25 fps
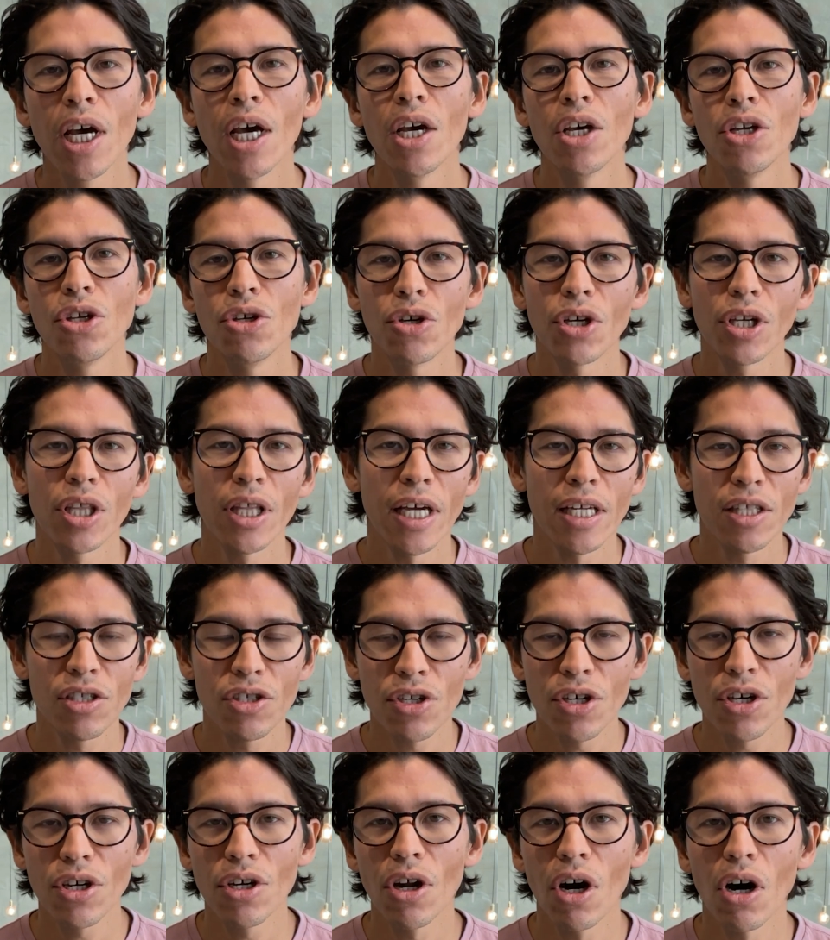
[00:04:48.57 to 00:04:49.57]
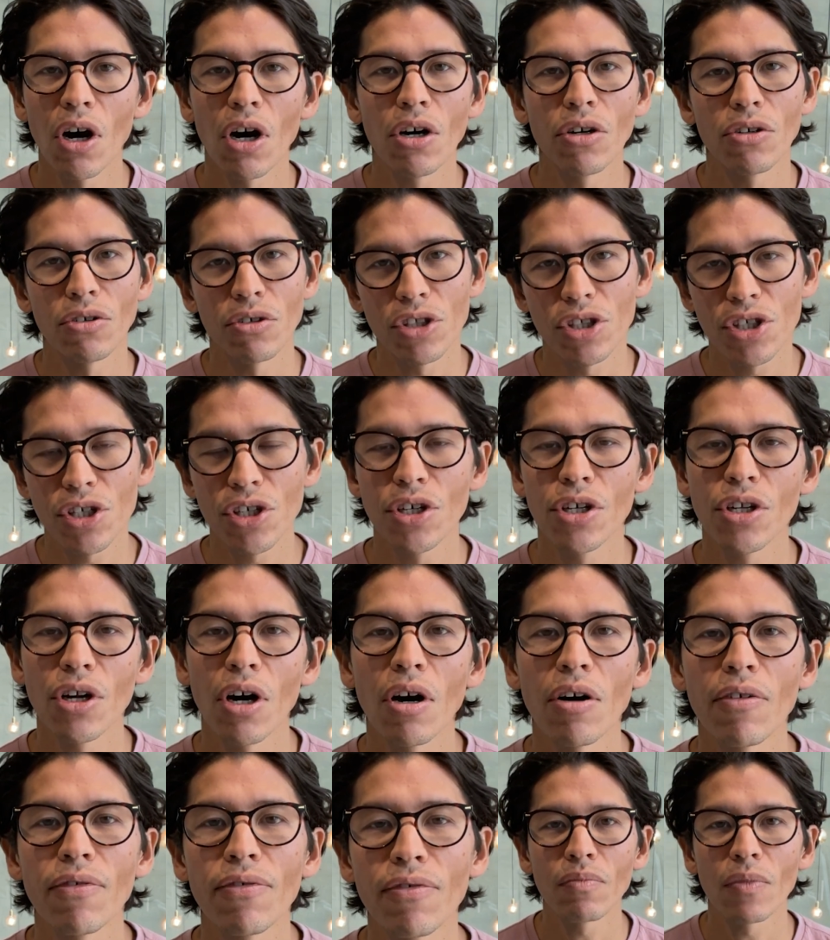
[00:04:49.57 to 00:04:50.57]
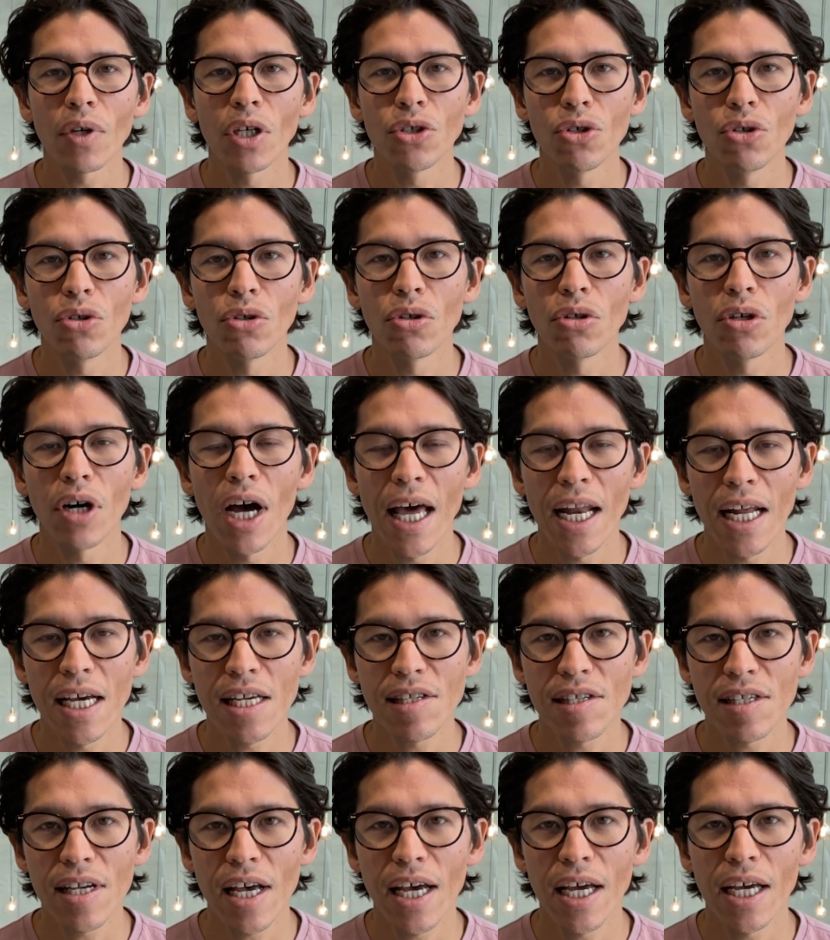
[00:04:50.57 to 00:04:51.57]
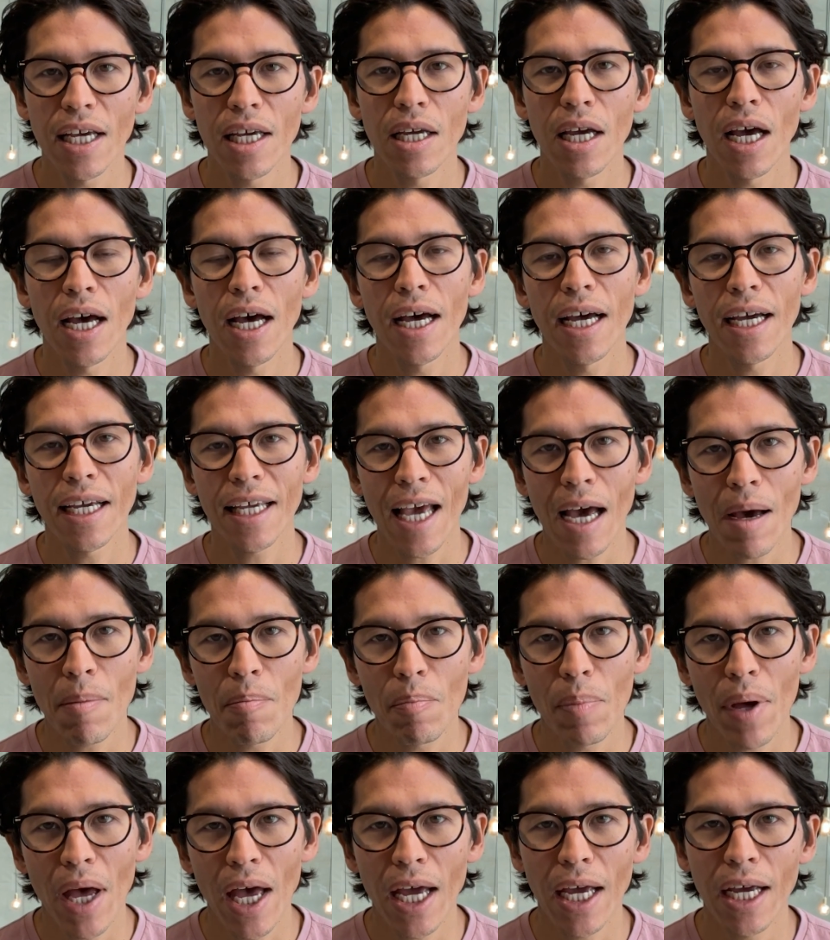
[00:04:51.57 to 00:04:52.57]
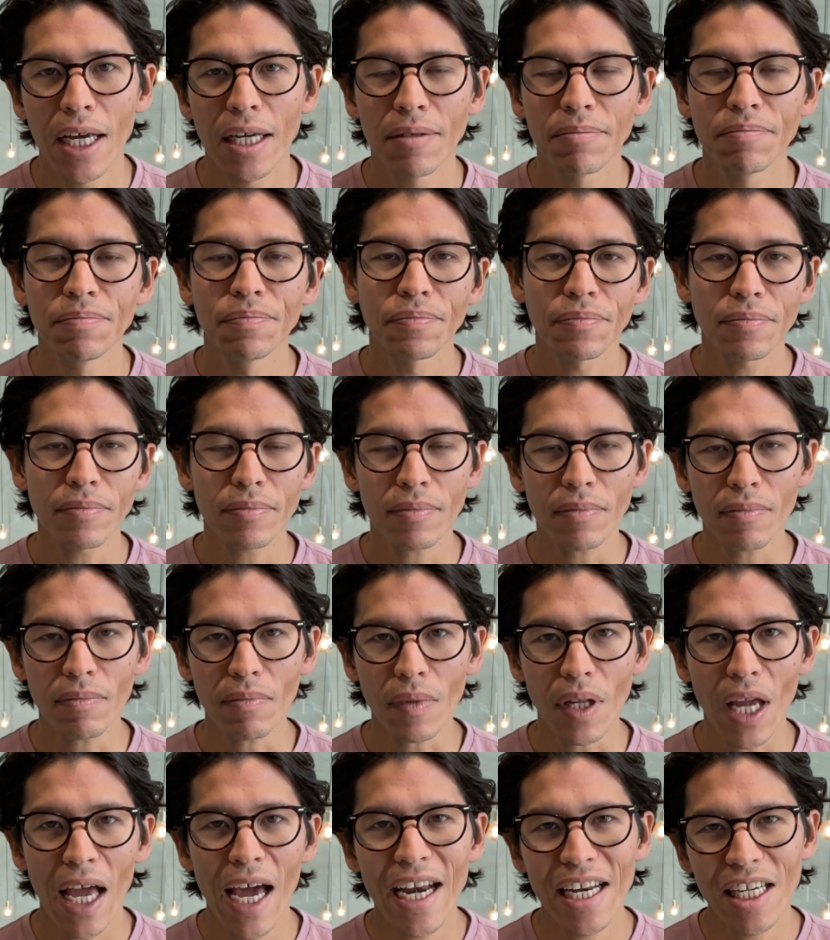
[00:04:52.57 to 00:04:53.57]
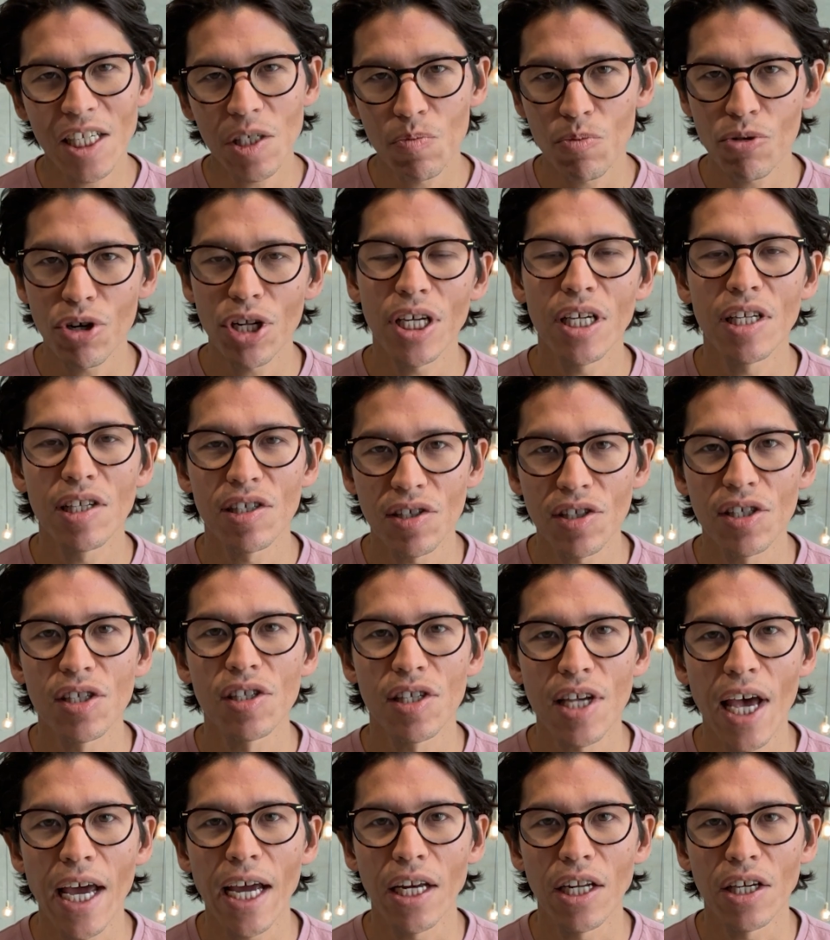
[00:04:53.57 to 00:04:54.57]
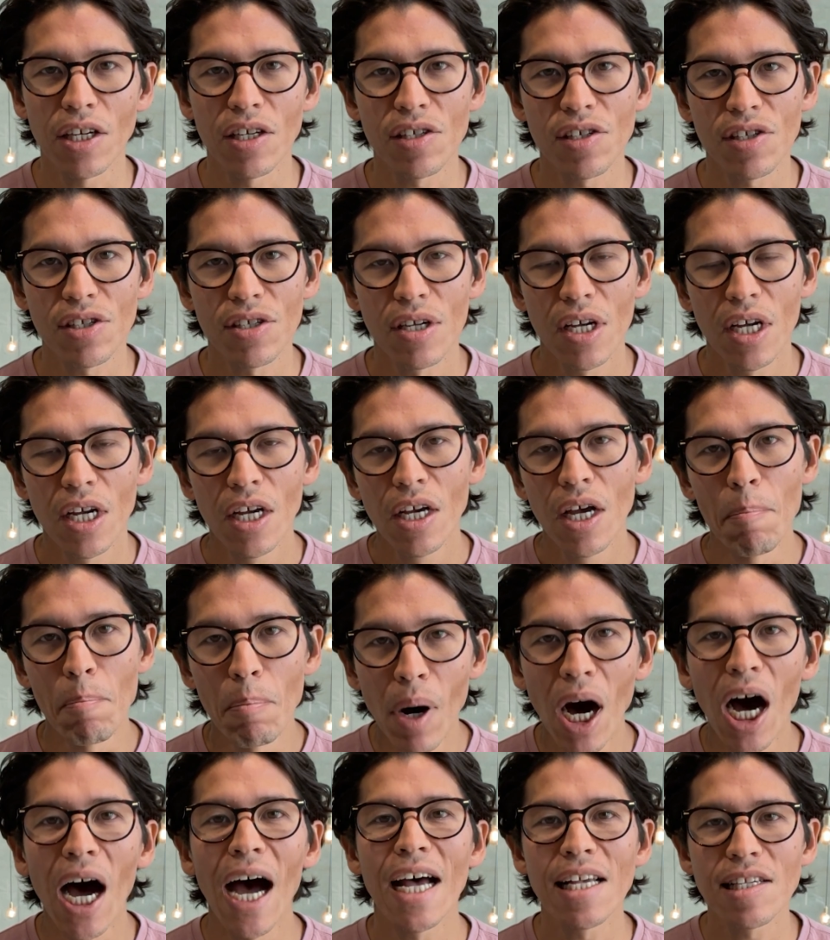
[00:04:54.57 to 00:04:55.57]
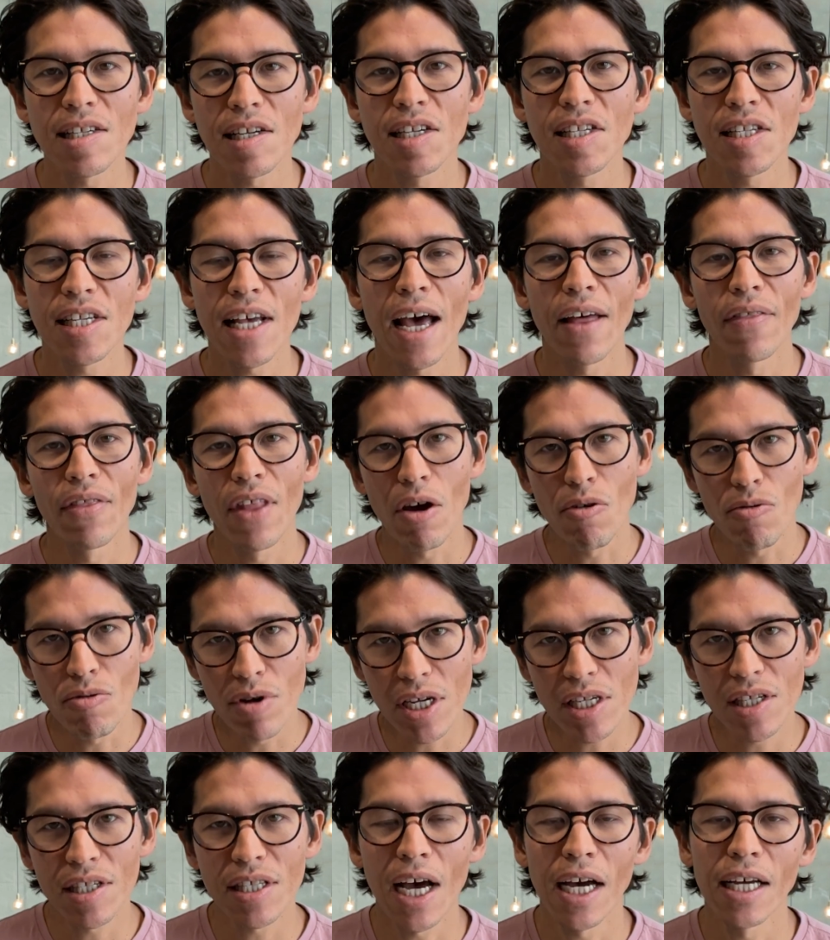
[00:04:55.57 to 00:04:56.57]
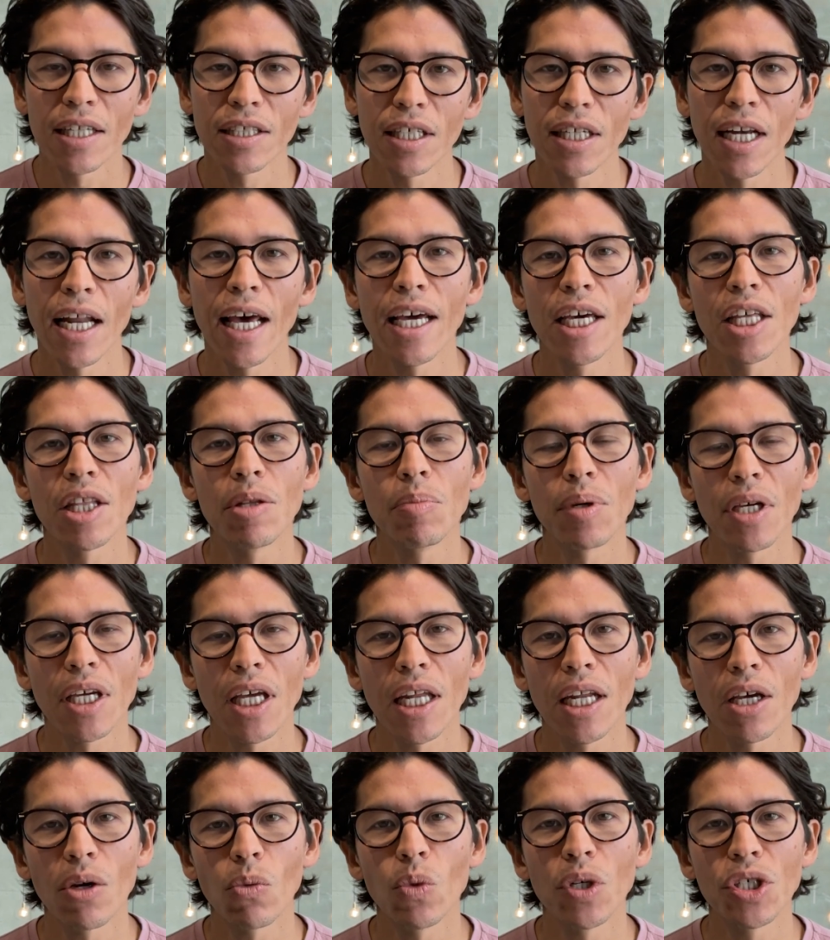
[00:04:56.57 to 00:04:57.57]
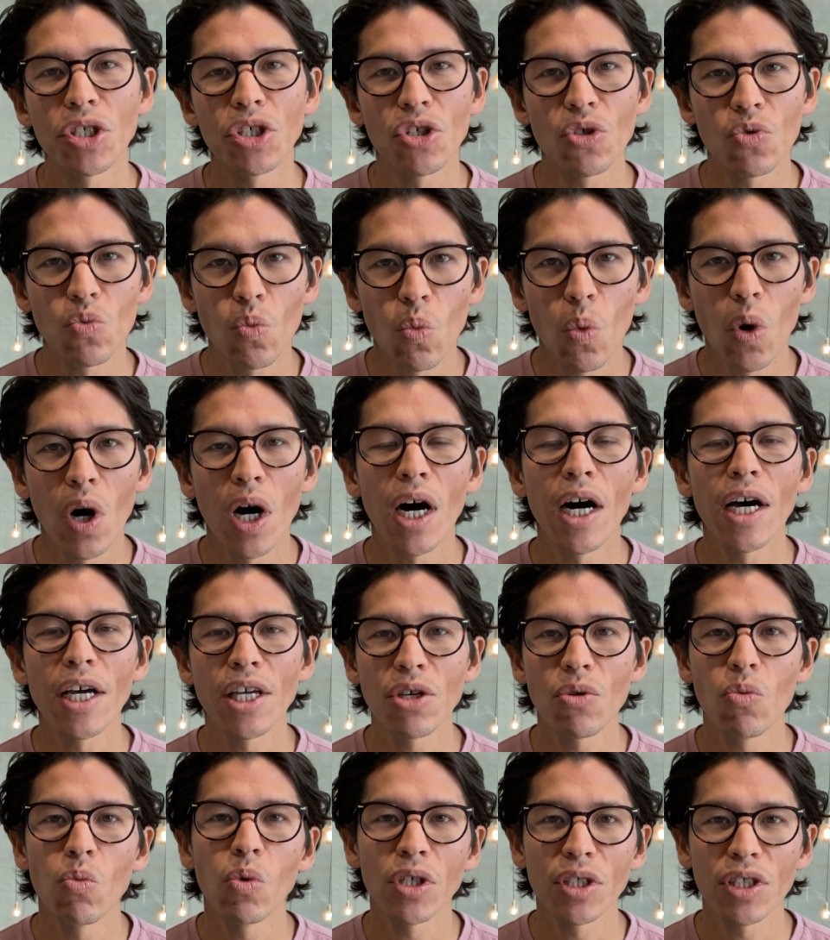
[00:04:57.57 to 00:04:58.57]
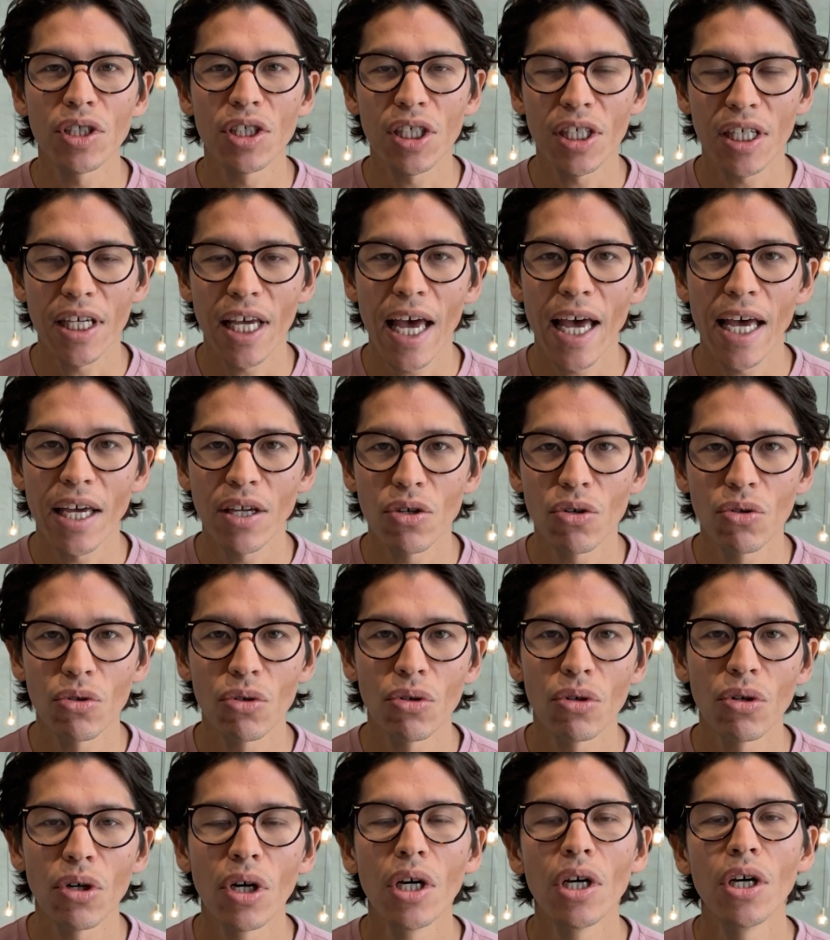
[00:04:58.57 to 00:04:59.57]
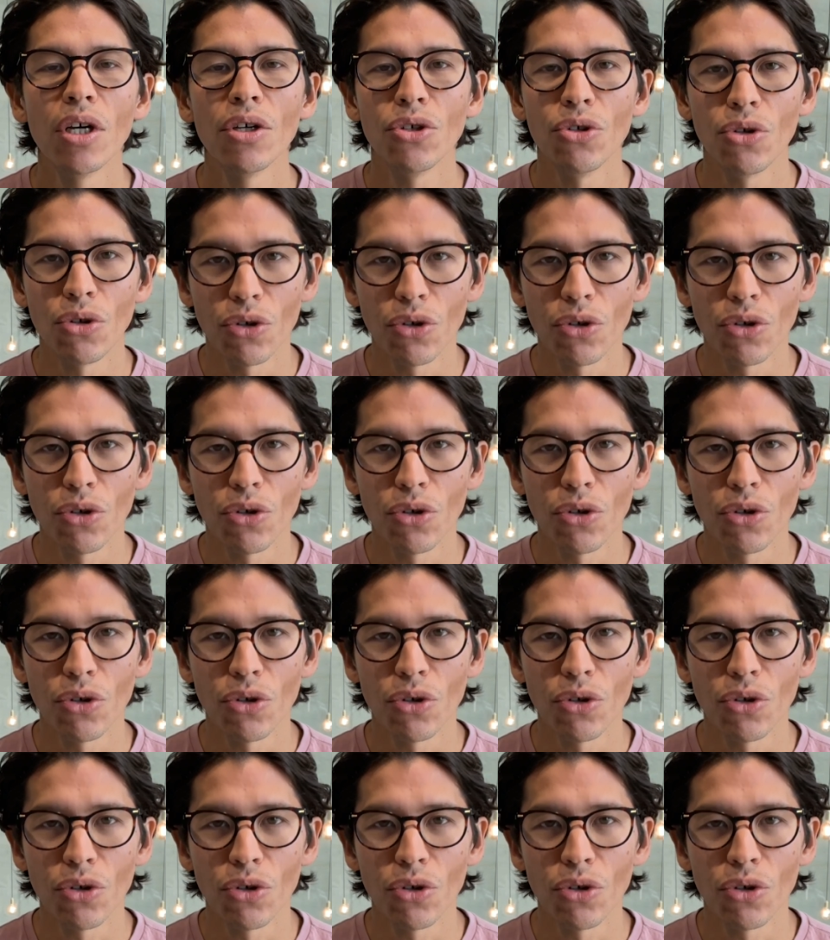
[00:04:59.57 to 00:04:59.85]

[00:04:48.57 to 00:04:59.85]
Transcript: you can then turn on or turn off your L S A uh, campaign, and it's pretty instantaneous. But as I said, there is that delay at the beginning, which is why you want to get your, your